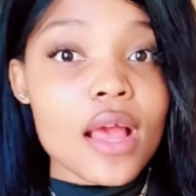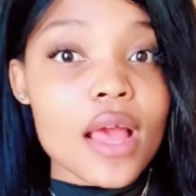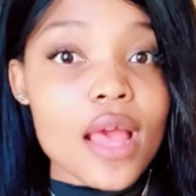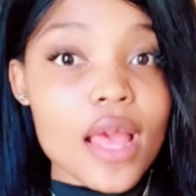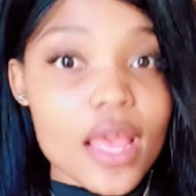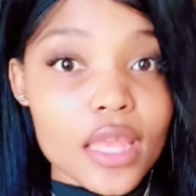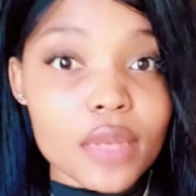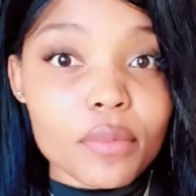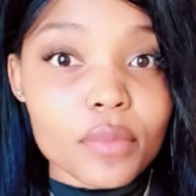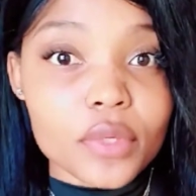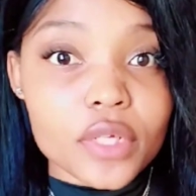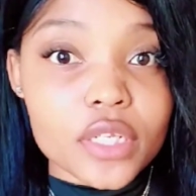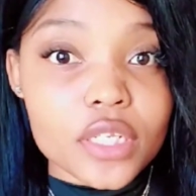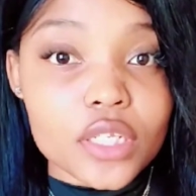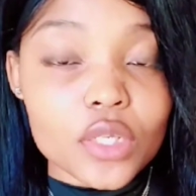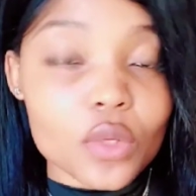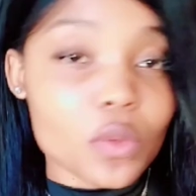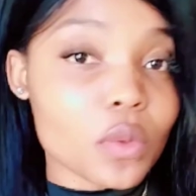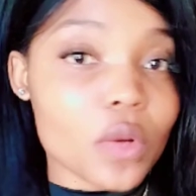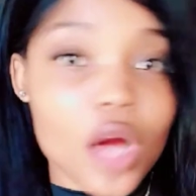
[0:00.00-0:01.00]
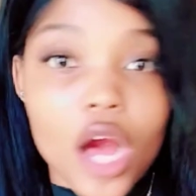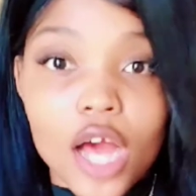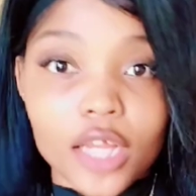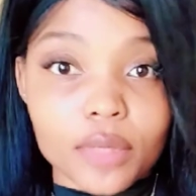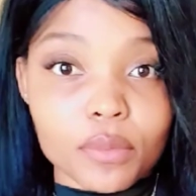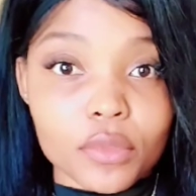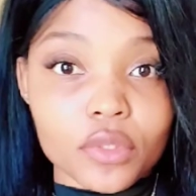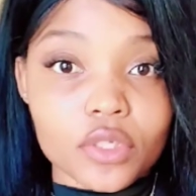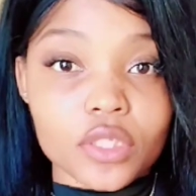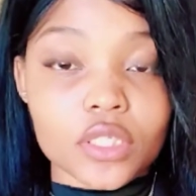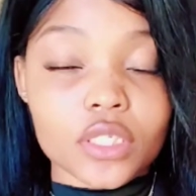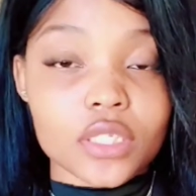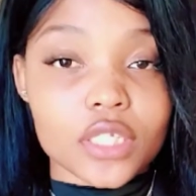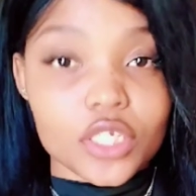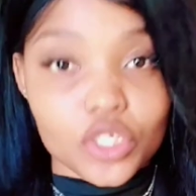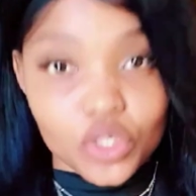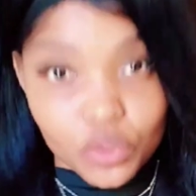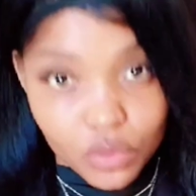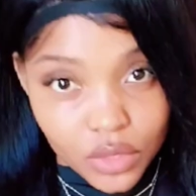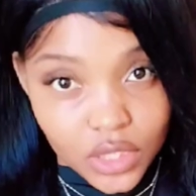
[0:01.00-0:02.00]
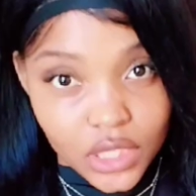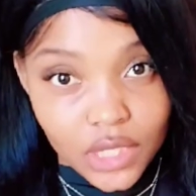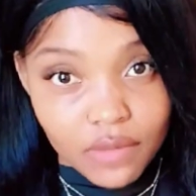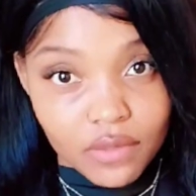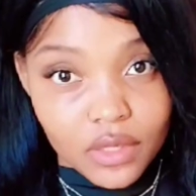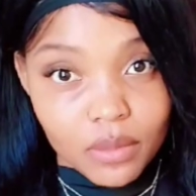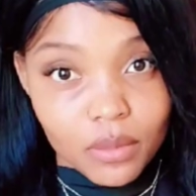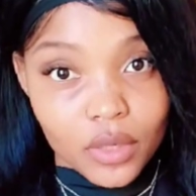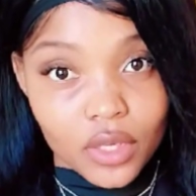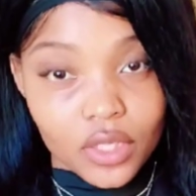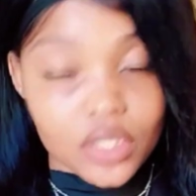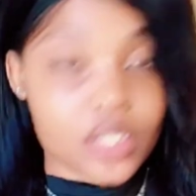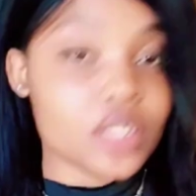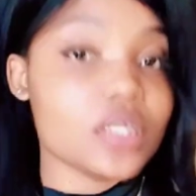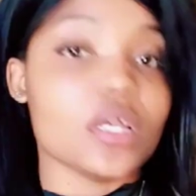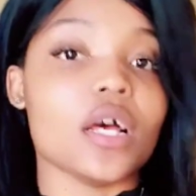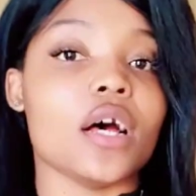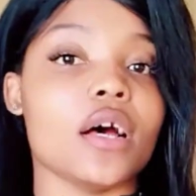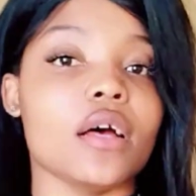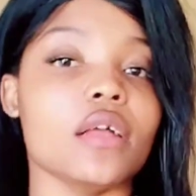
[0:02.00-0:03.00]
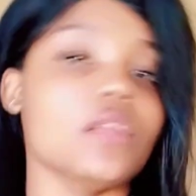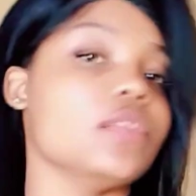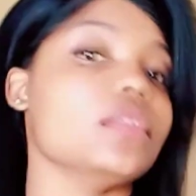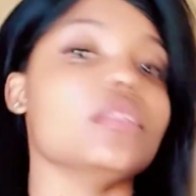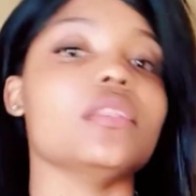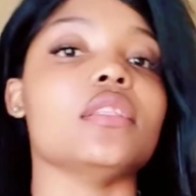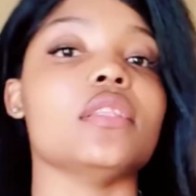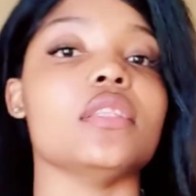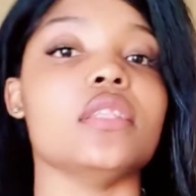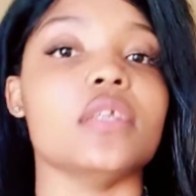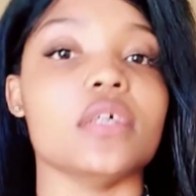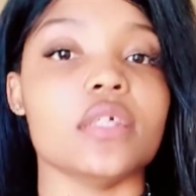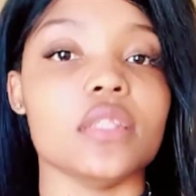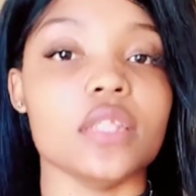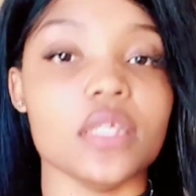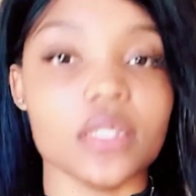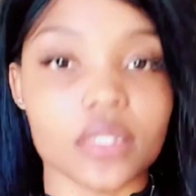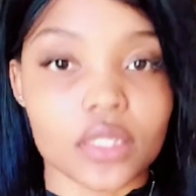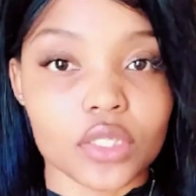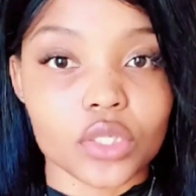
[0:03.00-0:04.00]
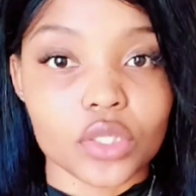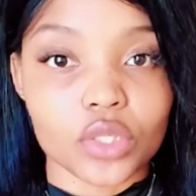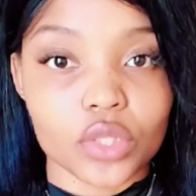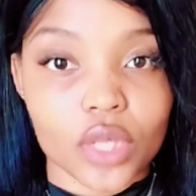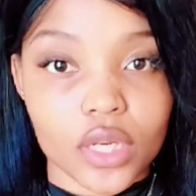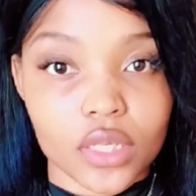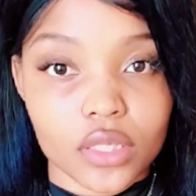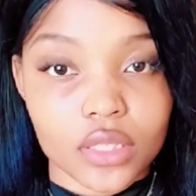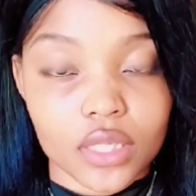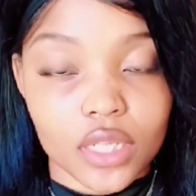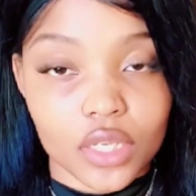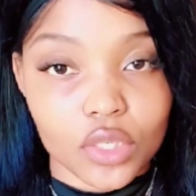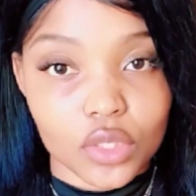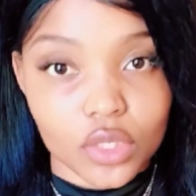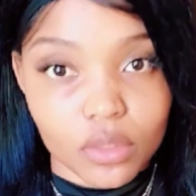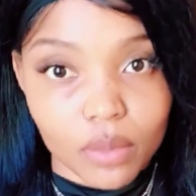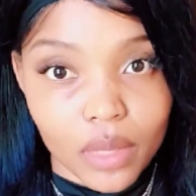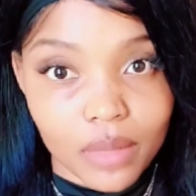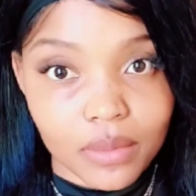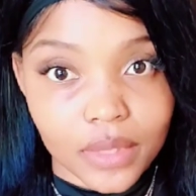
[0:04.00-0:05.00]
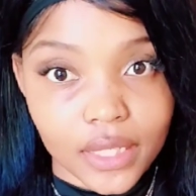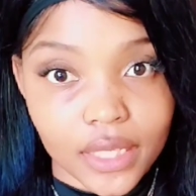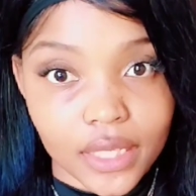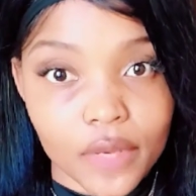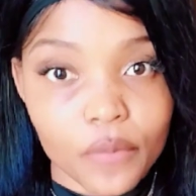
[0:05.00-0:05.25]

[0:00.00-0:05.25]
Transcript: input or output that you received about the thing that you tried to say to the public.